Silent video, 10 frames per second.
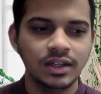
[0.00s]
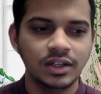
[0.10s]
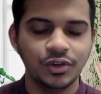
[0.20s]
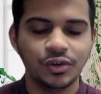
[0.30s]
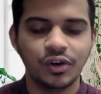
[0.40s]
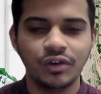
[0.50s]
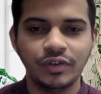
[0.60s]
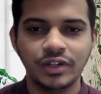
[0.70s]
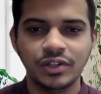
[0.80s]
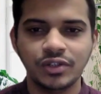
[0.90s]
your
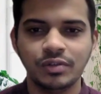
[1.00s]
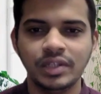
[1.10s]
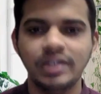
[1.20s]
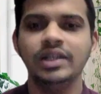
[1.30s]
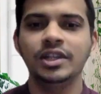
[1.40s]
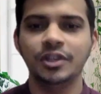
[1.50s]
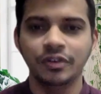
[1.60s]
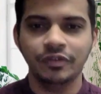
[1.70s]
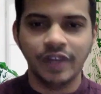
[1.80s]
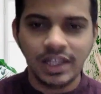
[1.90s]
confidence should be seen in
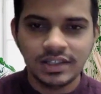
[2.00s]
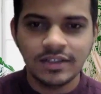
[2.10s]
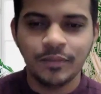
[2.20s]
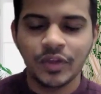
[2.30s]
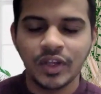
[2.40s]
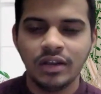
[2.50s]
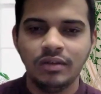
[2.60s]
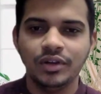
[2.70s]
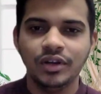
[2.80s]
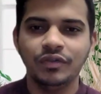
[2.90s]
your face.
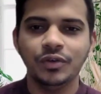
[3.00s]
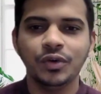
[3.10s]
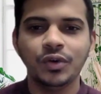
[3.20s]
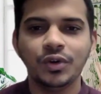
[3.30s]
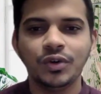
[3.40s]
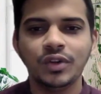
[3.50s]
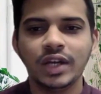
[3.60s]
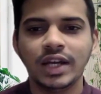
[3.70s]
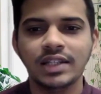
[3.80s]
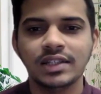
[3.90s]
But if you don't know the
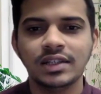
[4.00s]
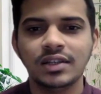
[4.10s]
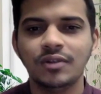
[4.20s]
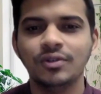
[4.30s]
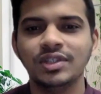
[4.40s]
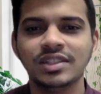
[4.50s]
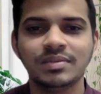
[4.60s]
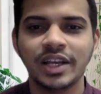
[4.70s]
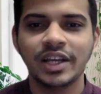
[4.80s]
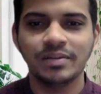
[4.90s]
answer, don't just
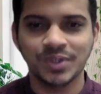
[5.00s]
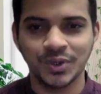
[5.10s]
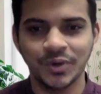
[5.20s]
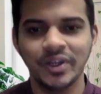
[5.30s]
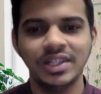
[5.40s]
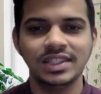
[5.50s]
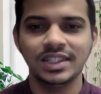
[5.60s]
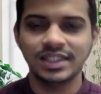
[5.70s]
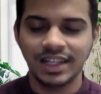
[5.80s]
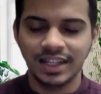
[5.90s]
make up stories.
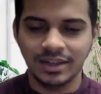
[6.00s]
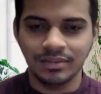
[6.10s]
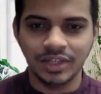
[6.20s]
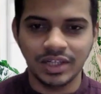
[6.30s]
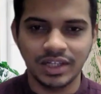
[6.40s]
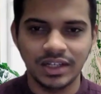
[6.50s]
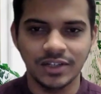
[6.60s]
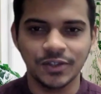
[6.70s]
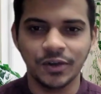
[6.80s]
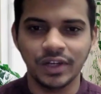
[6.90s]
Just tell them that,
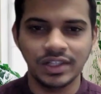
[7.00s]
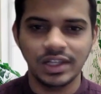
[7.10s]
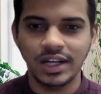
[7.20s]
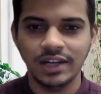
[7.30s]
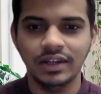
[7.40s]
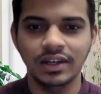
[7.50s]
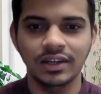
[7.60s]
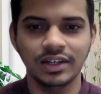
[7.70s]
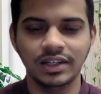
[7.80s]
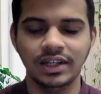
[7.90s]
sorry, sir, I'll
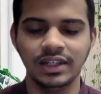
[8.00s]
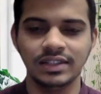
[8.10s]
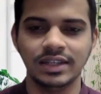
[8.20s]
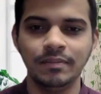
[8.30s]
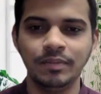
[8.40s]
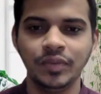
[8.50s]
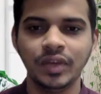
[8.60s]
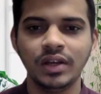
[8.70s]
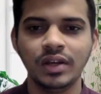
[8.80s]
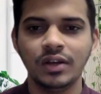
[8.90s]
learn it next time,
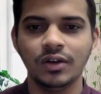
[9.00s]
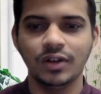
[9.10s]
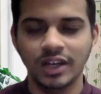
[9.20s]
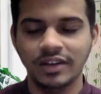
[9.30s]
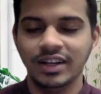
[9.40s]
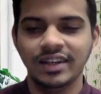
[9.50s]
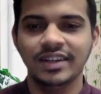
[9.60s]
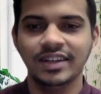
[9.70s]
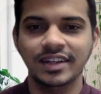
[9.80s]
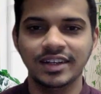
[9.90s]
or I'll
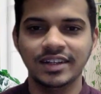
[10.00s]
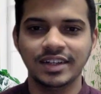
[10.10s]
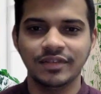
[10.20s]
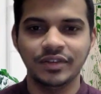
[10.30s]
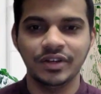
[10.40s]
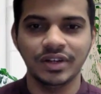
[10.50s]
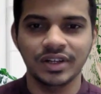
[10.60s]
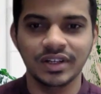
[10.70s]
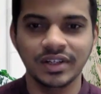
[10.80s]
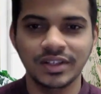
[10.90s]
learn it after